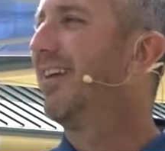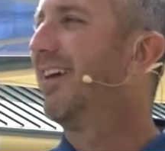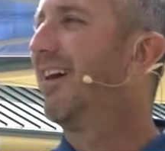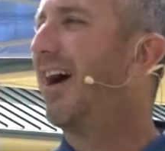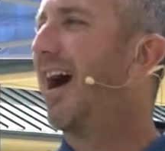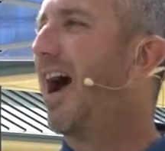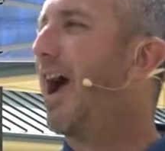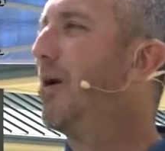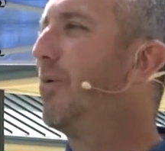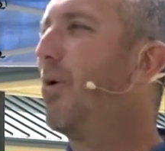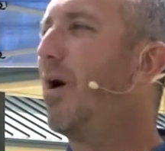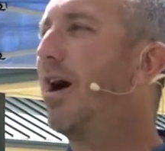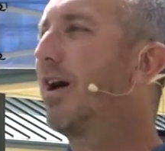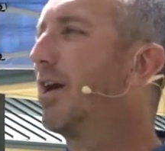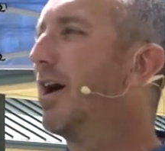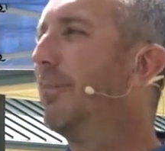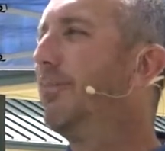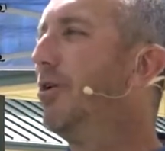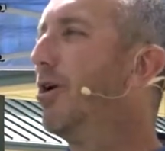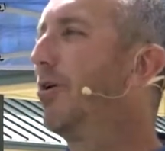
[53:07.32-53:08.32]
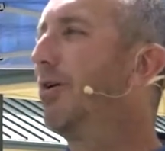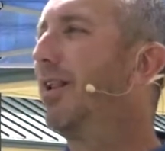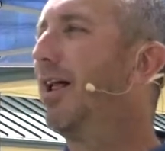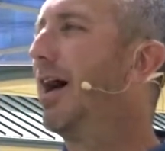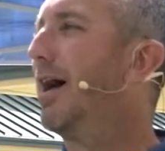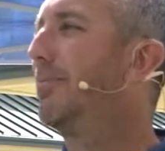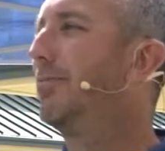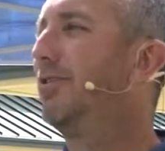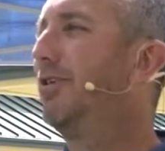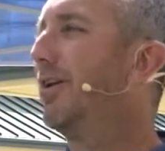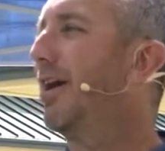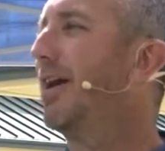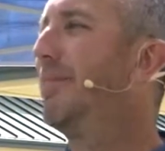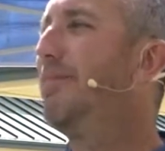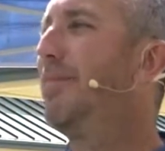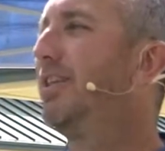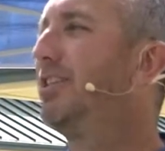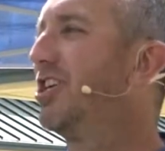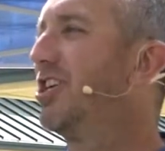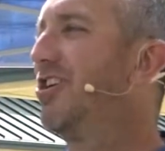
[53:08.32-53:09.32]
I walk up, no clap. You, I
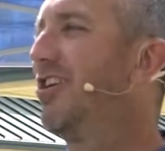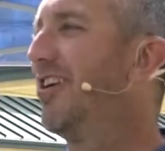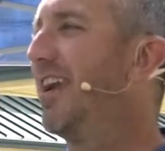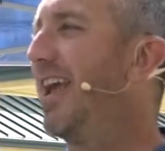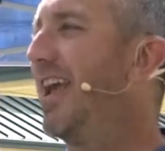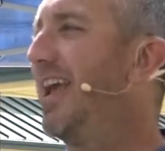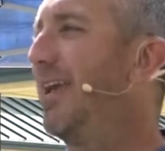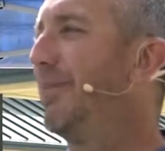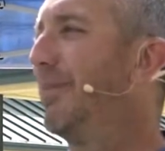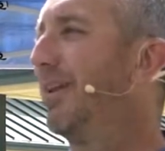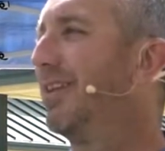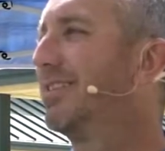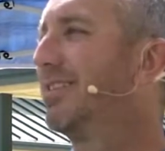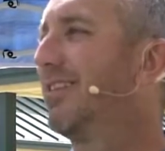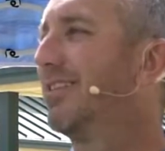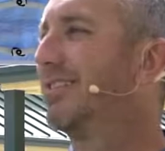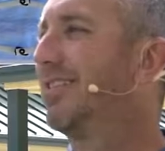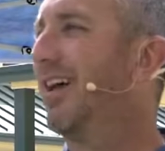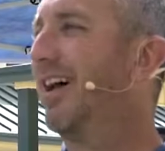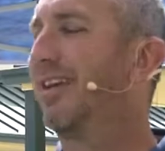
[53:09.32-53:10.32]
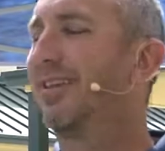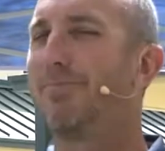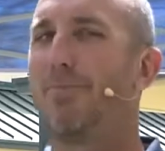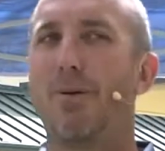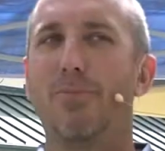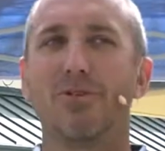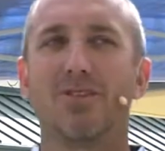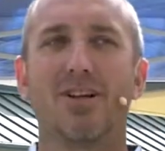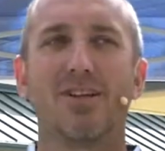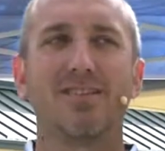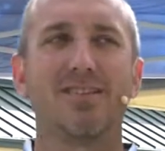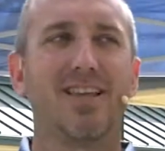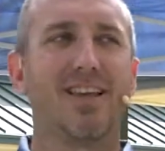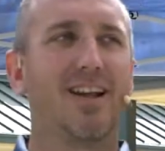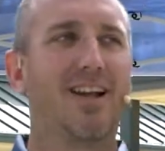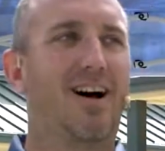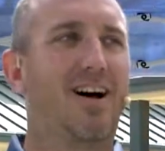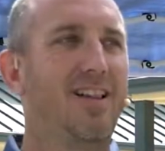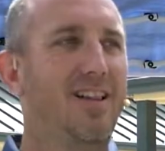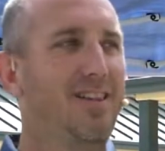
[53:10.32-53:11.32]
mention your name, and it's just like people start singing
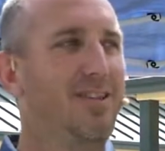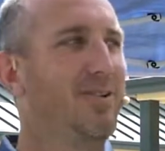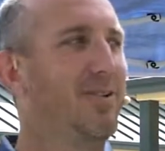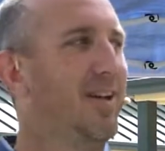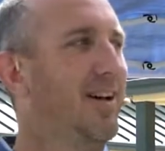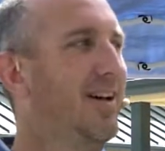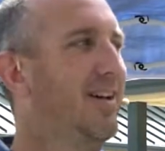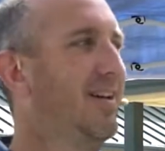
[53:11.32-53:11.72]
hallelujah.